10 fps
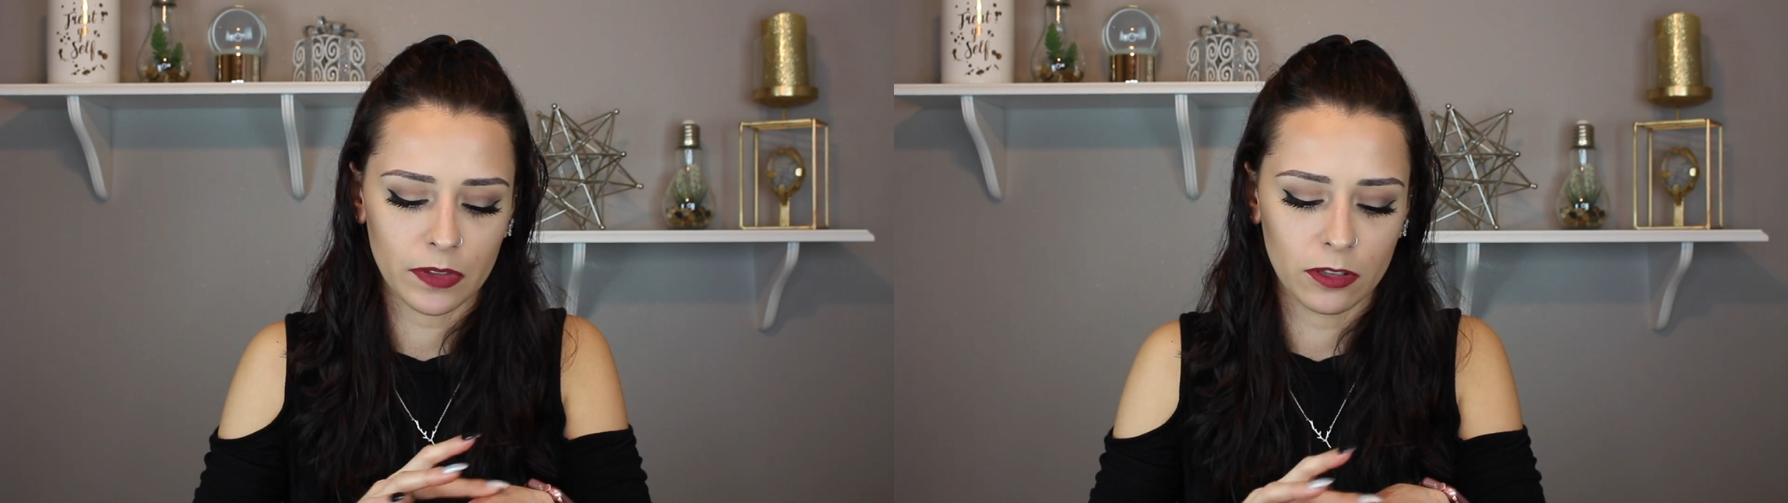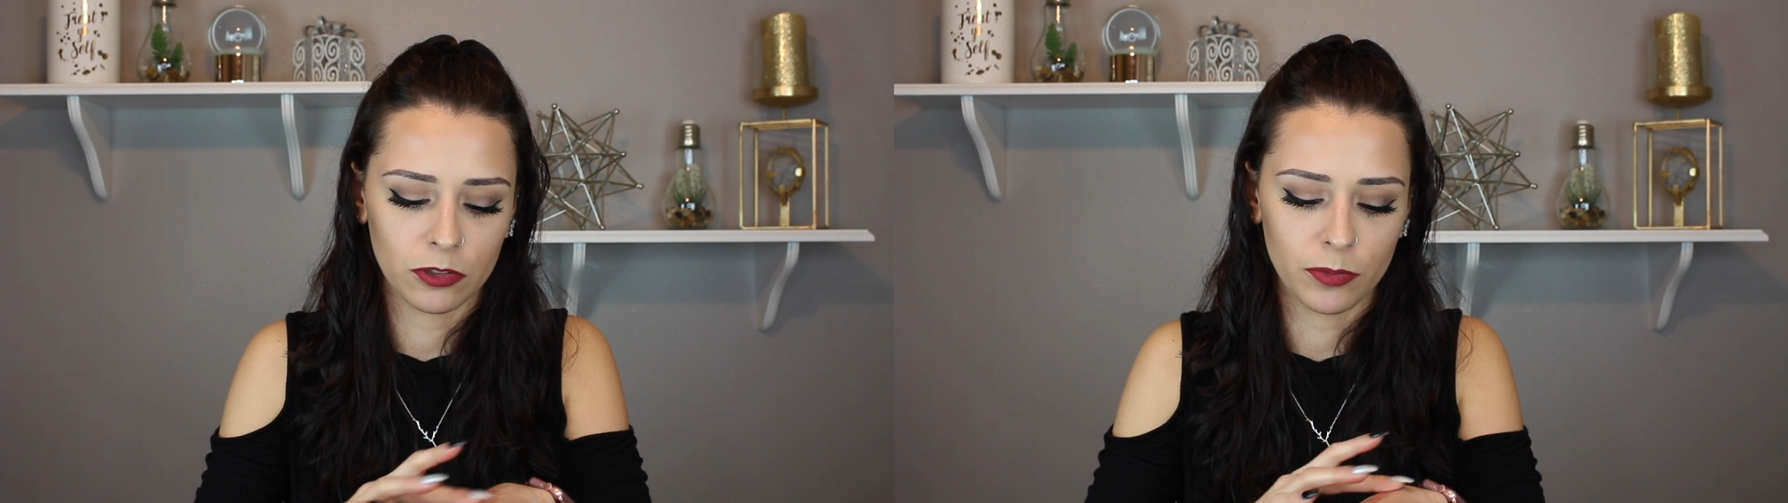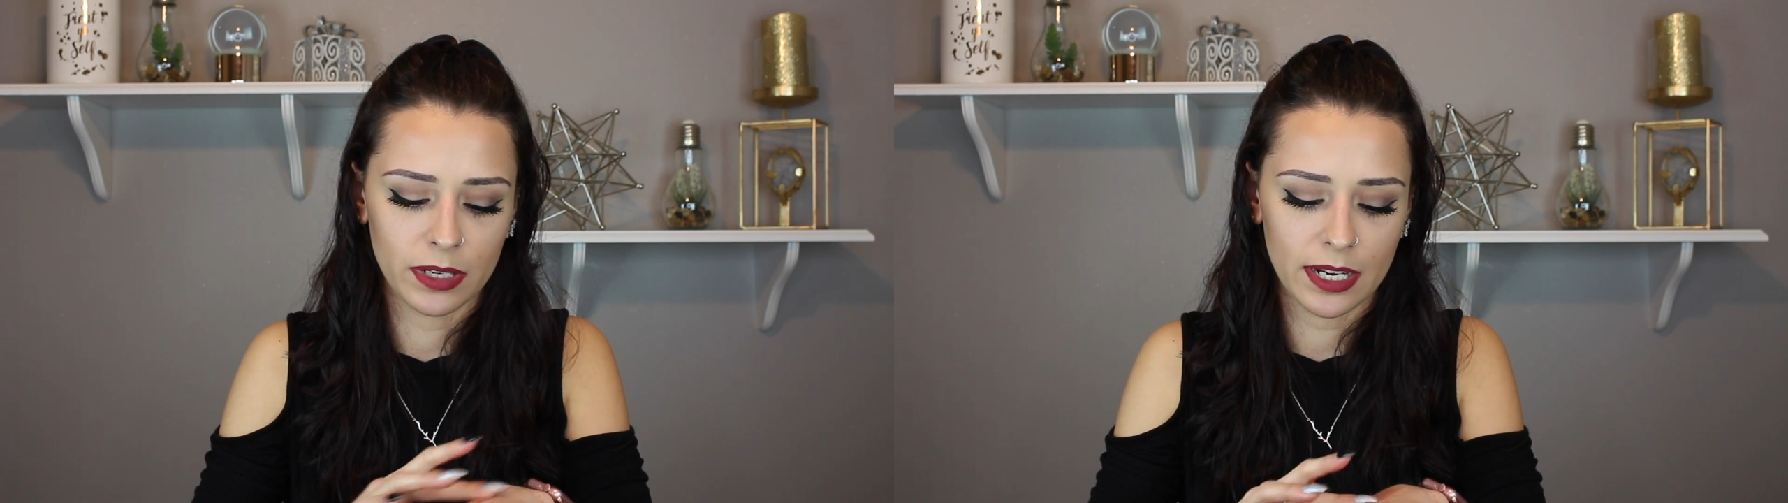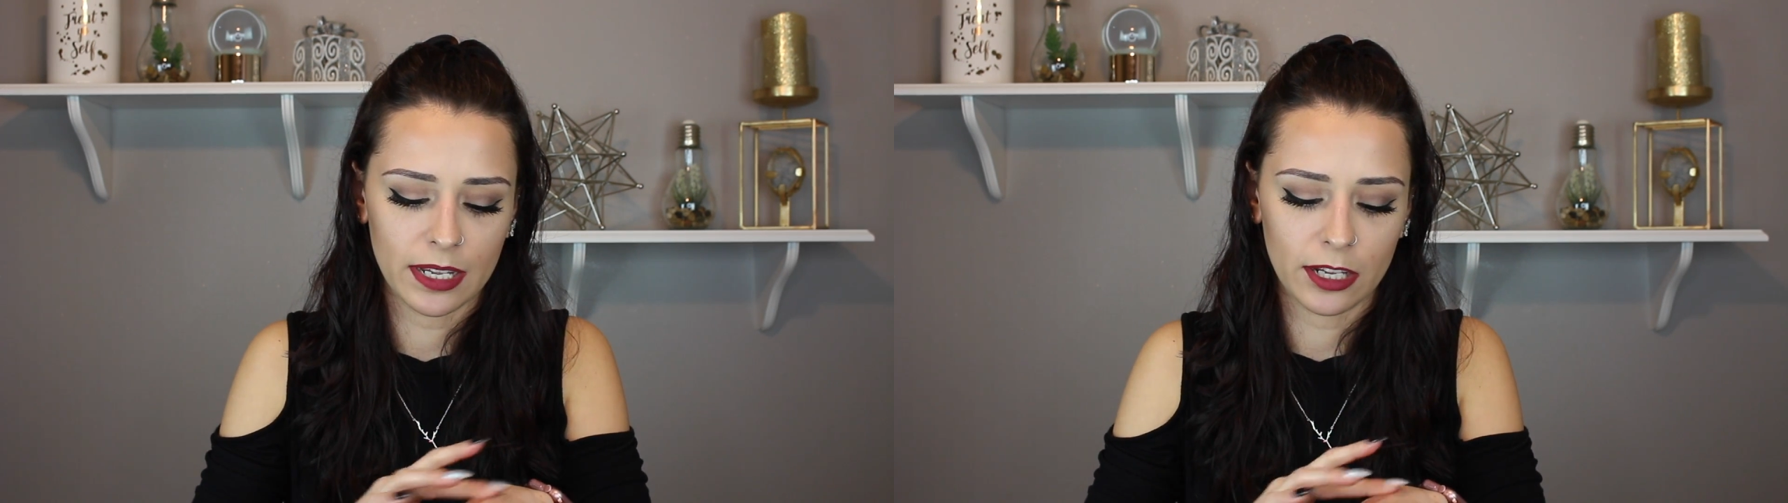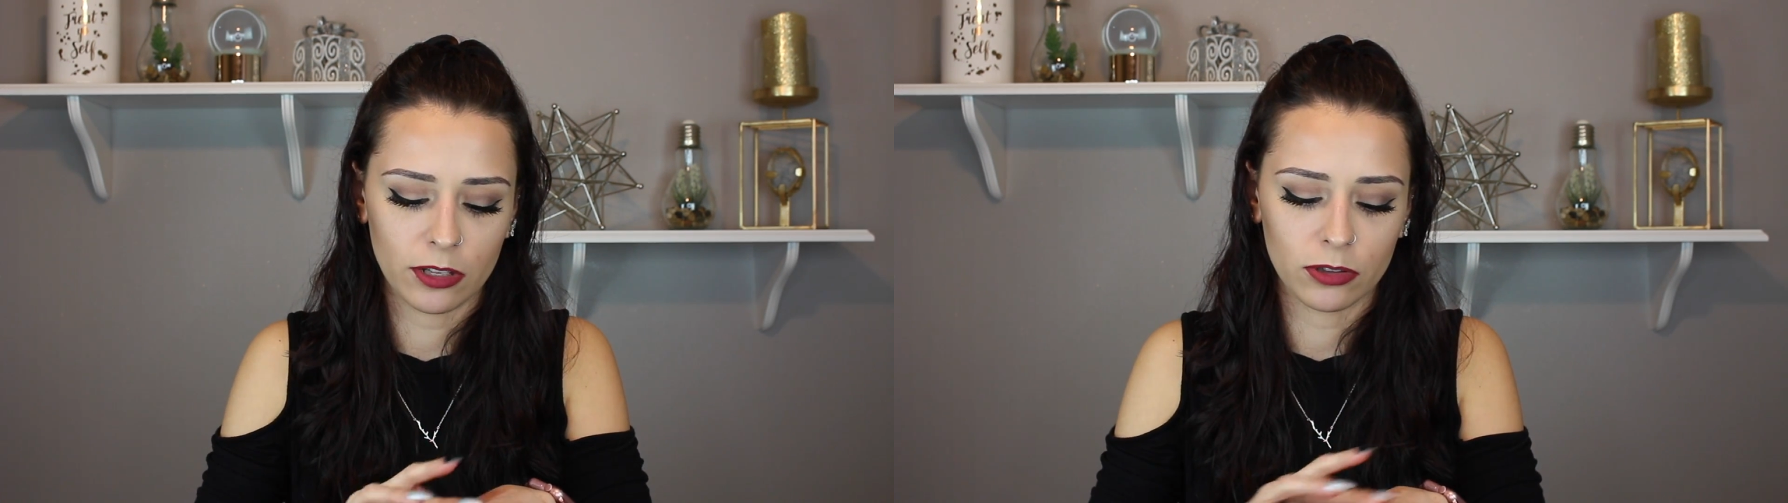
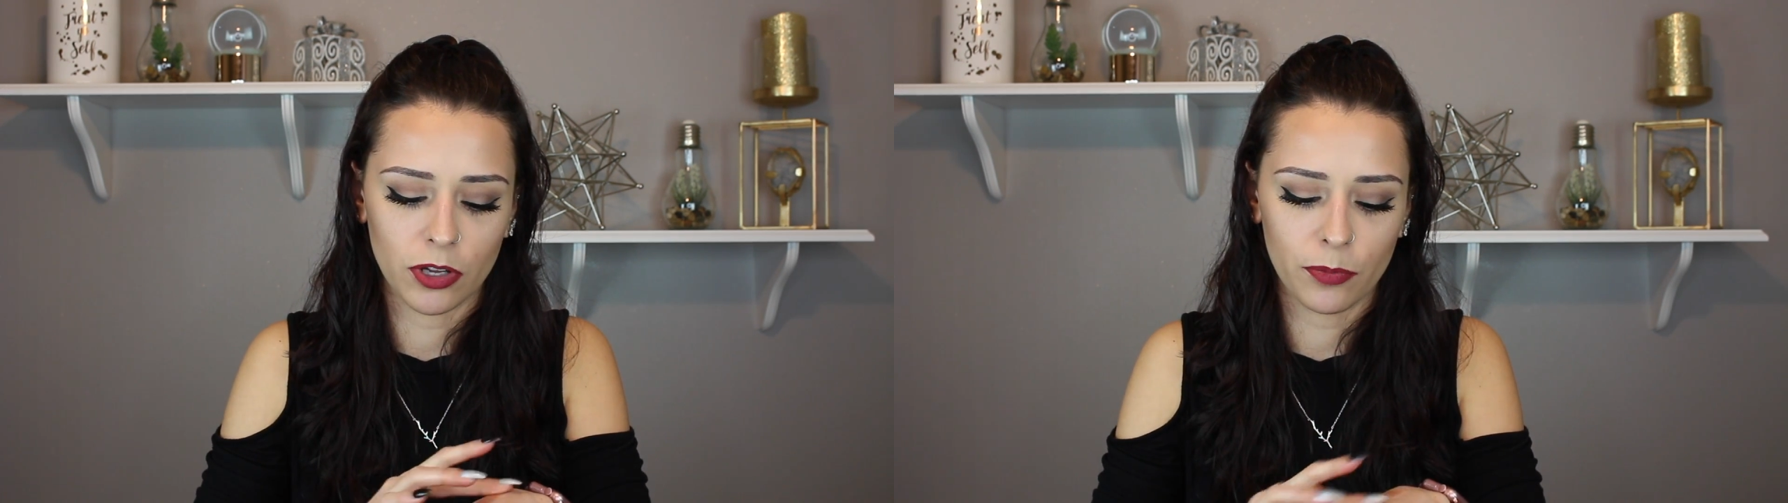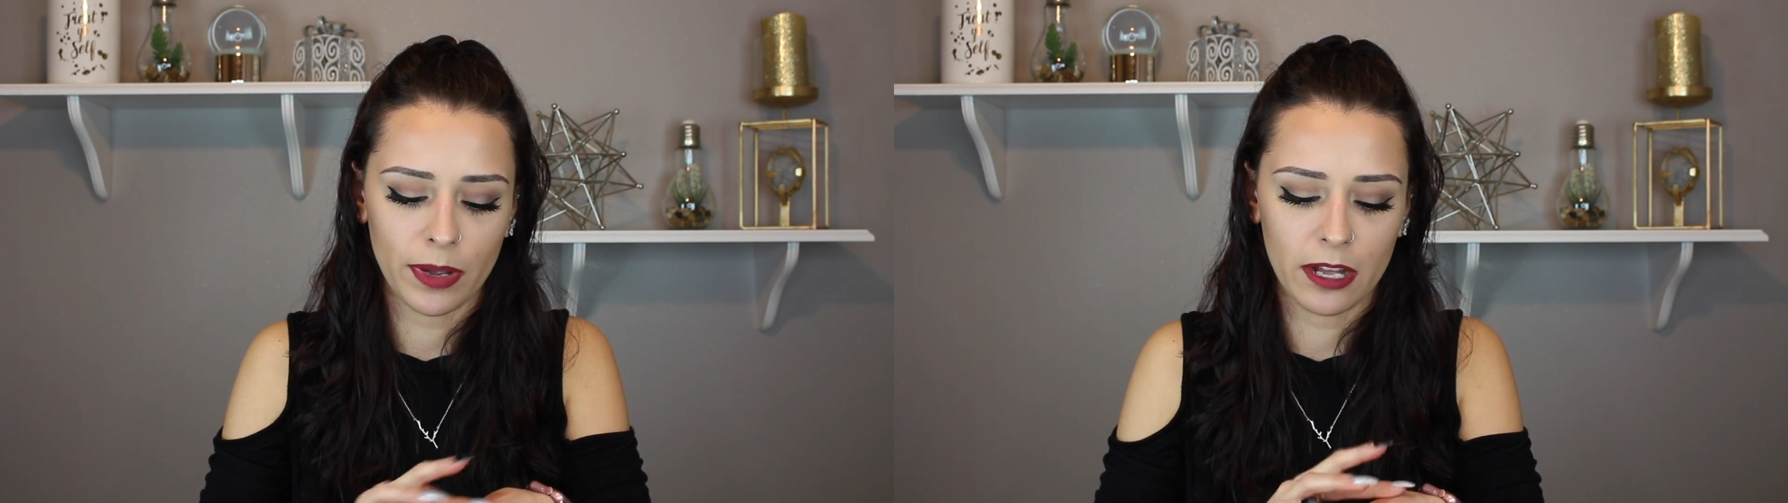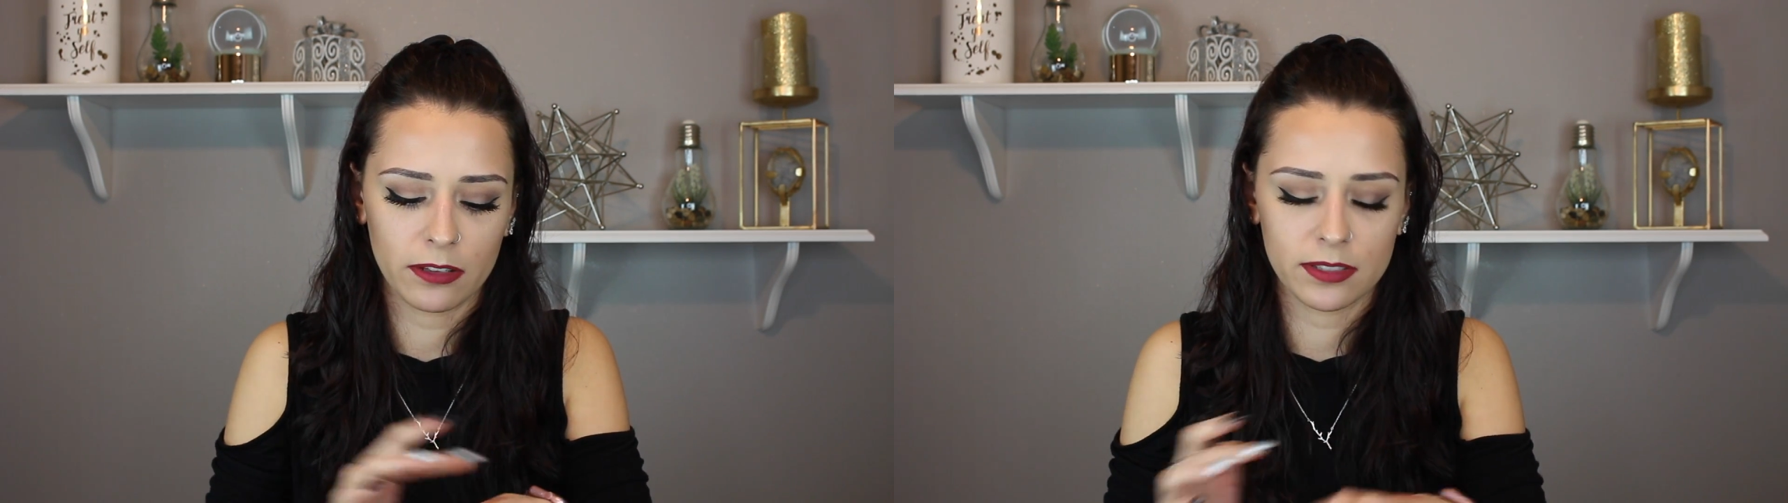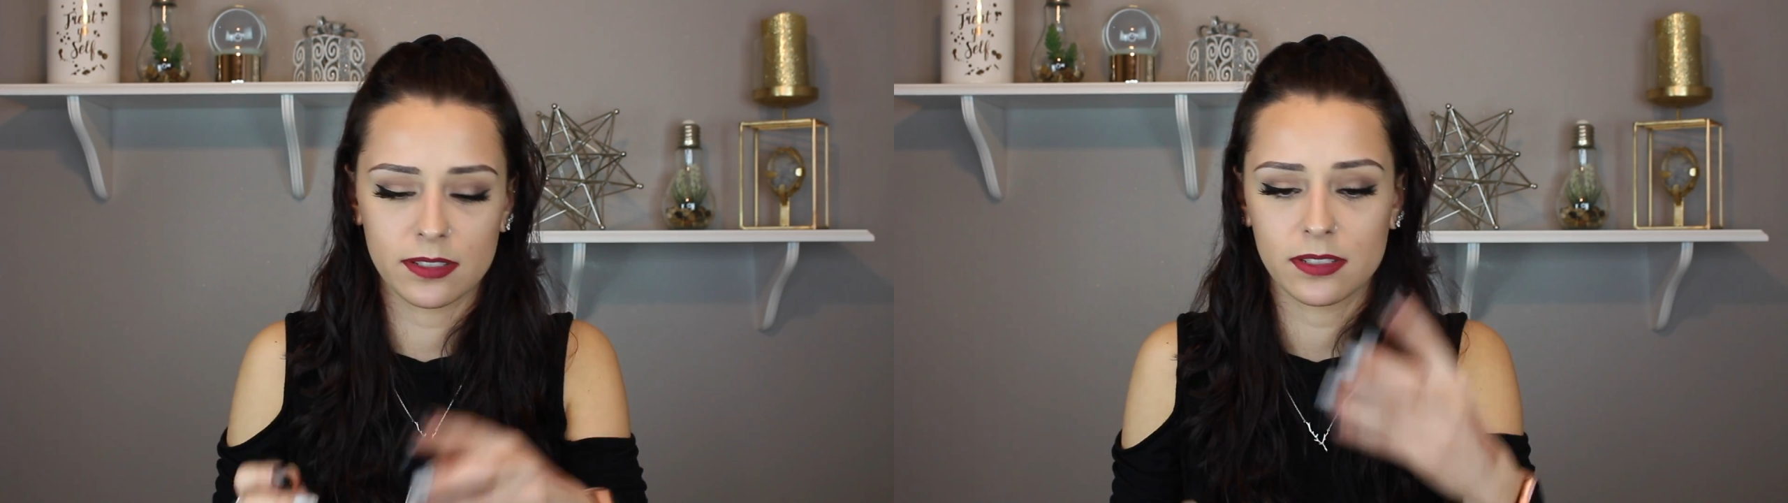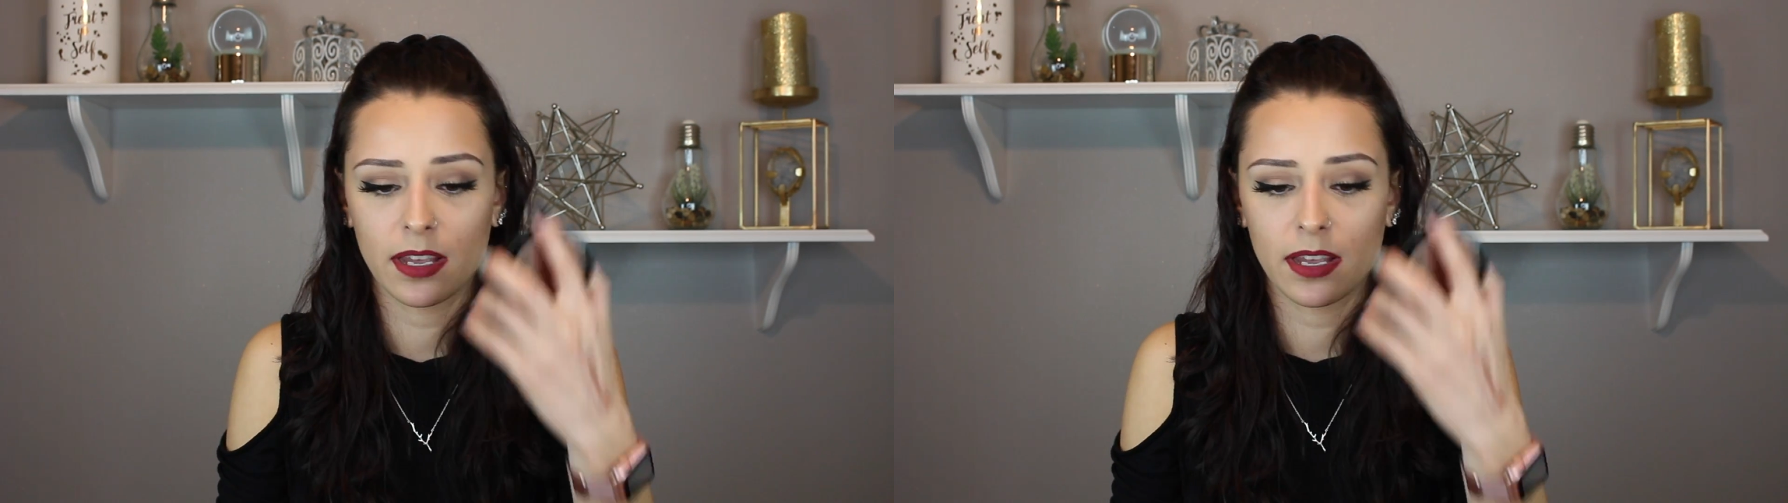illuminating glow palettes.